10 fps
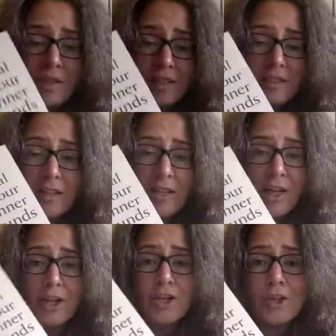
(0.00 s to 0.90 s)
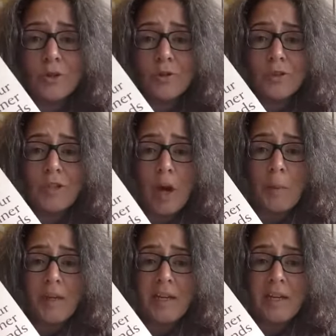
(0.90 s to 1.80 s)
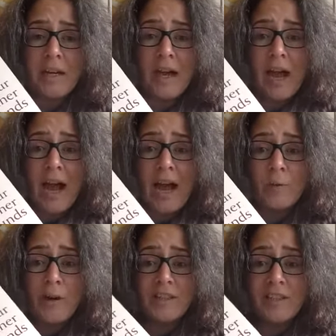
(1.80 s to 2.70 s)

is like a huge topic. Where do you